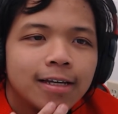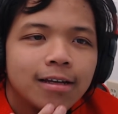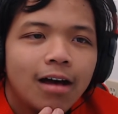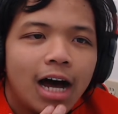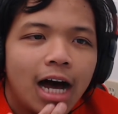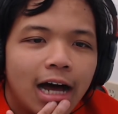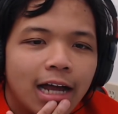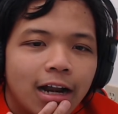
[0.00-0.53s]

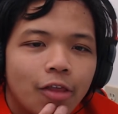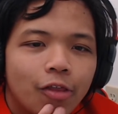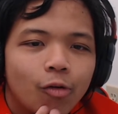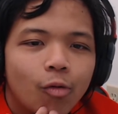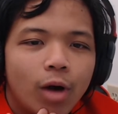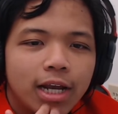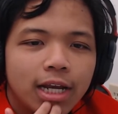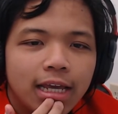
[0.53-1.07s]
Uh, another
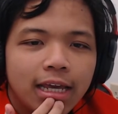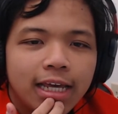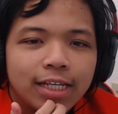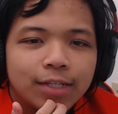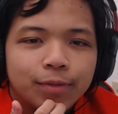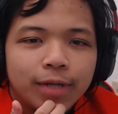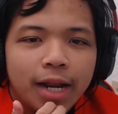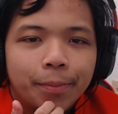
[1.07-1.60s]
one
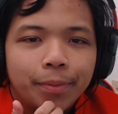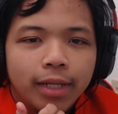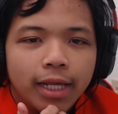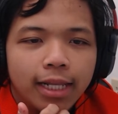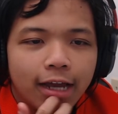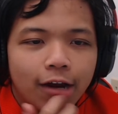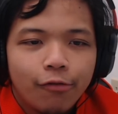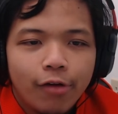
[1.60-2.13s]
is when I play
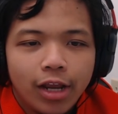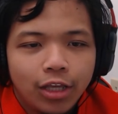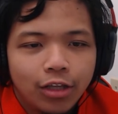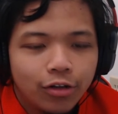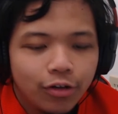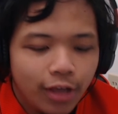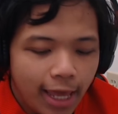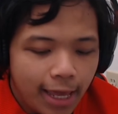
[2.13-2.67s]
like a
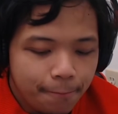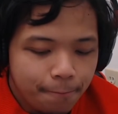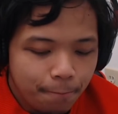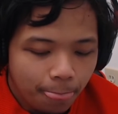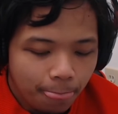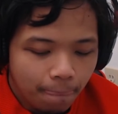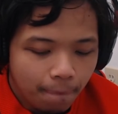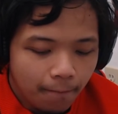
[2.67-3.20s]
regular game,
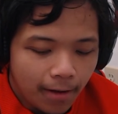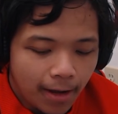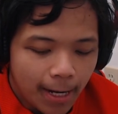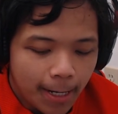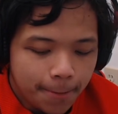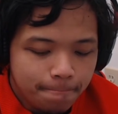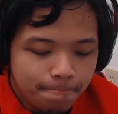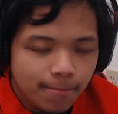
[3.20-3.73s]

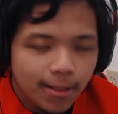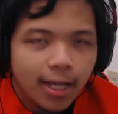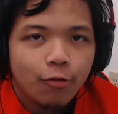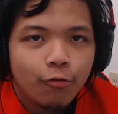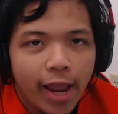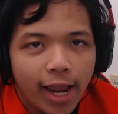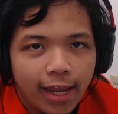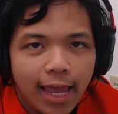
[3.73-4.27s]
um, like a
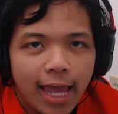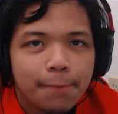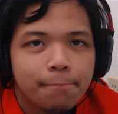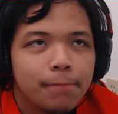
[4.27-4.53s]
ranked game.